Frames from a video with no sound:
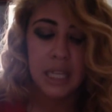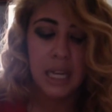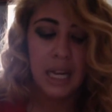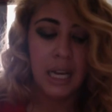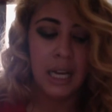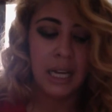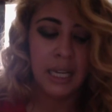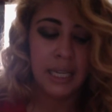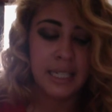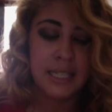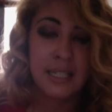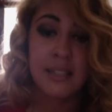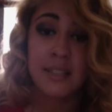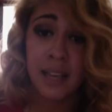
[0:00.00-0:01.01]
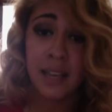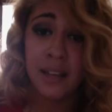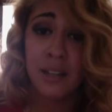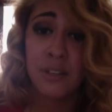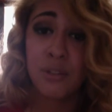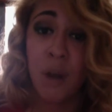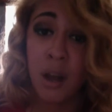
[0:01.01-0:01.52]
I
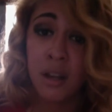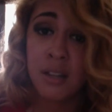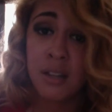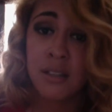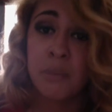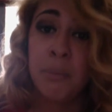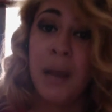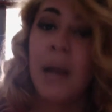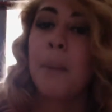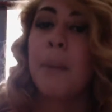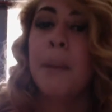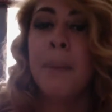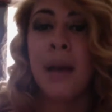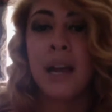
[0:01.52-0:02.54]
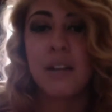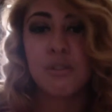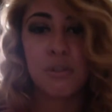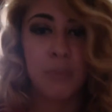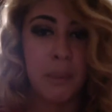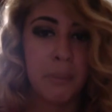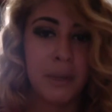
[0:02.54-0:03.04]
decided to honestly pack my bags
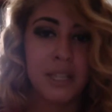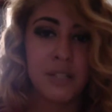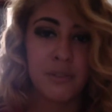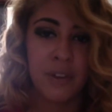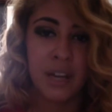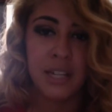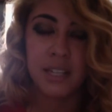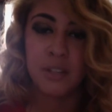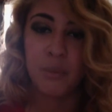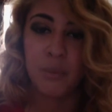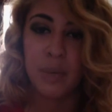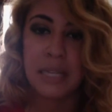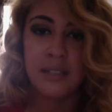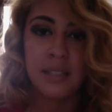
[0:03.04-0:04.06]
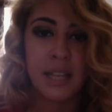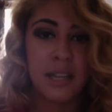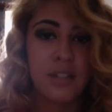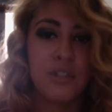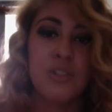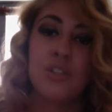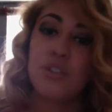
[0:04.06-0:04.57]
with my best friend, and we
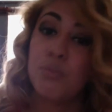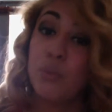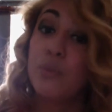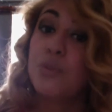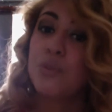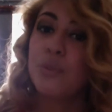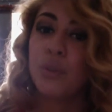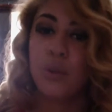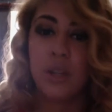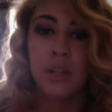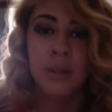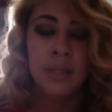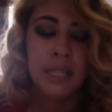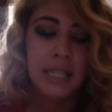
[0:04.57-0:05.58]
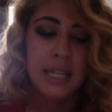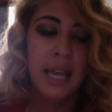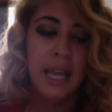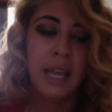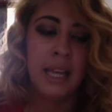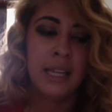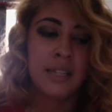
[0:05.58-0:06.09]
decided to just move to Florida.
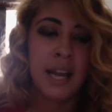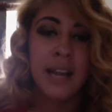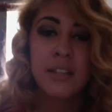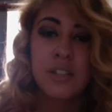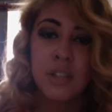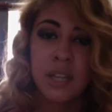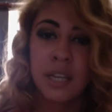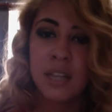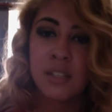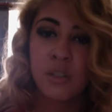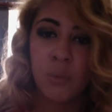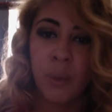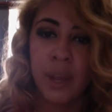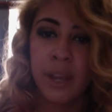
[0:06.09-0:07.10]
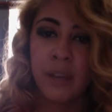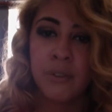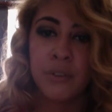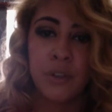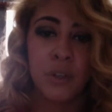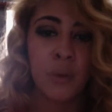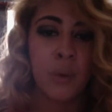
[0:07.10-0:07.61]
And I took it as a way of,
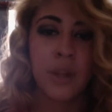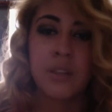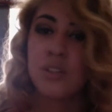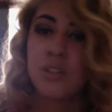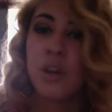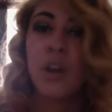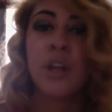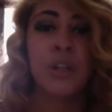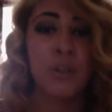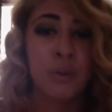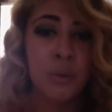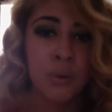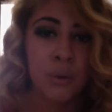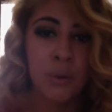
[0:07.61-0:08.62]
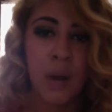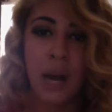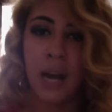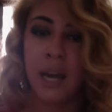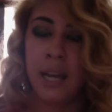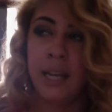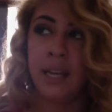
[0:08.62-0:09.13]
starting new.
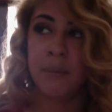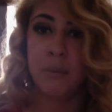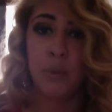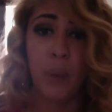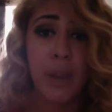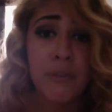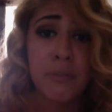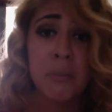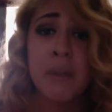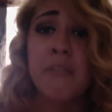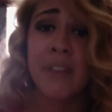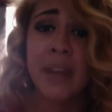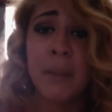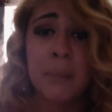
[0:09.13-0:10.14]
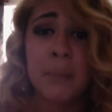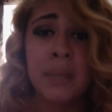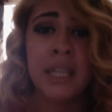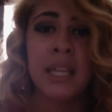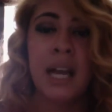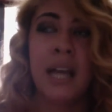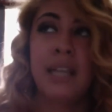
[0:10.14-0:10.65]
I am away from my
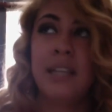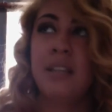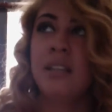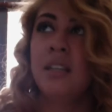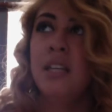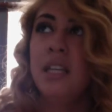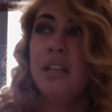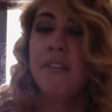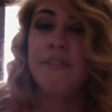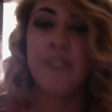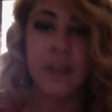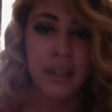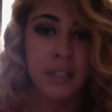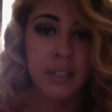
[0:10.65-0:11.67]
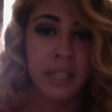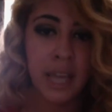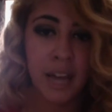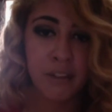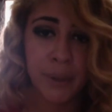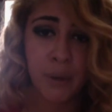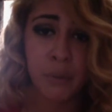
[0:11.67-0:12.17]
family. I can finally
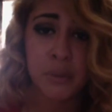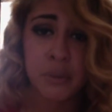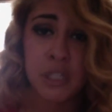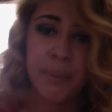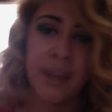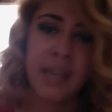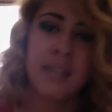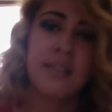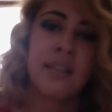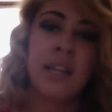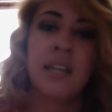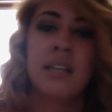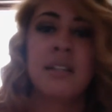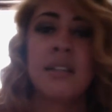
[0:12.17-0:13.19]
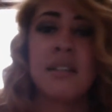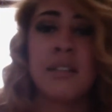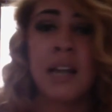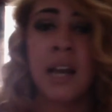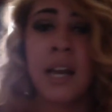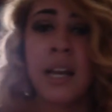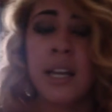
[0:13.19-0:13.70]
have my own space. I can
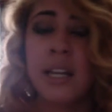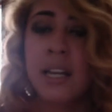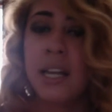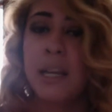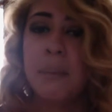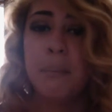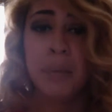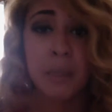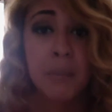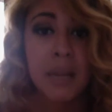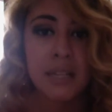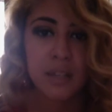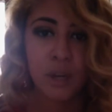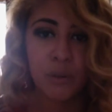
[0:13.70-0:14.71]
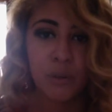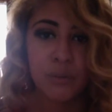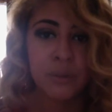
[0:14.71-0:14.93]
decide and I can be myself.